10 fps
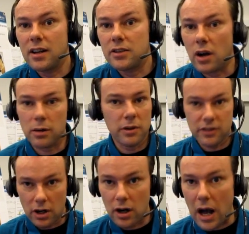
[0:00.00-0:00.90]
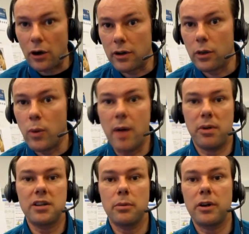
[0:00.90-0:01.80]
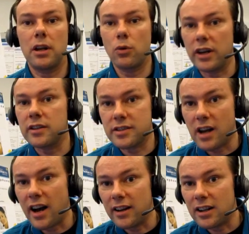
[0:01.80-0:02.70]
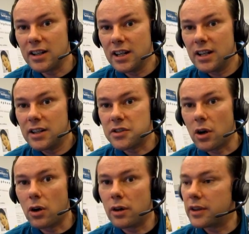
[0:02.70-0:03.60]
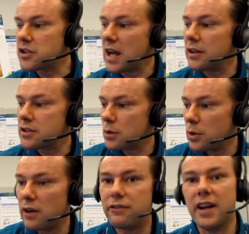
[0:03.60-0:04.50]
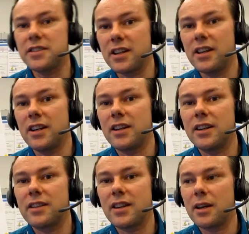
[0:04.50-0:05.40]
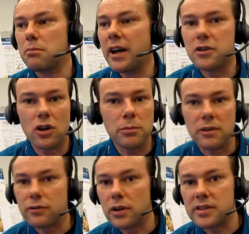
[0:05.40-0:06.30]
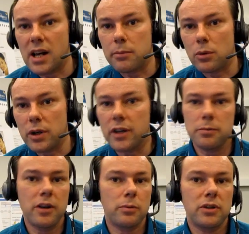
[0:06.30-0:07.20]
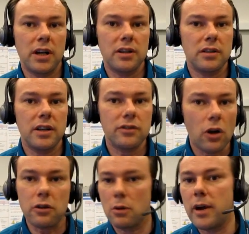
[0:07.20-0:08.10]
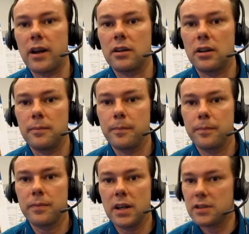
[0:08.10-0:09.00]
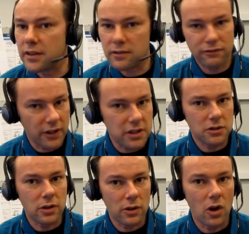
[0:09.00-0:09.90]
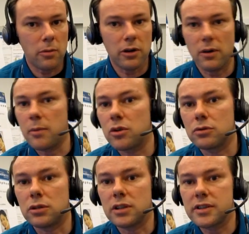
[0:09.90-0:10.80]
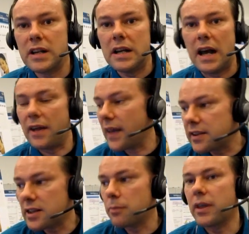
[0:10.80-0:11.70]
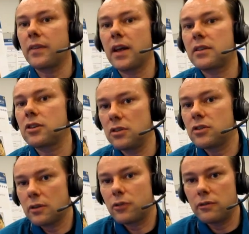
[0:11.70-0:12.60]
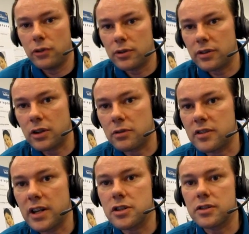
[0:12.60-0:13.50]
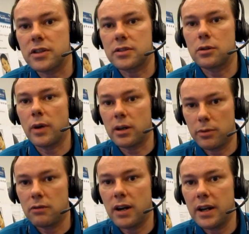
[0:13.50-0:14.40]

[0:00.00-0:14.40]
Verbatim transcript: Documents that are out on the web are typically written style. So the challenge that we're facing here is that my German, for example, when I speak spontaneously, is not grammatical. It doesn't fit into the normal grammar rules. And that's something that sort of confuses the translation system quite a bit right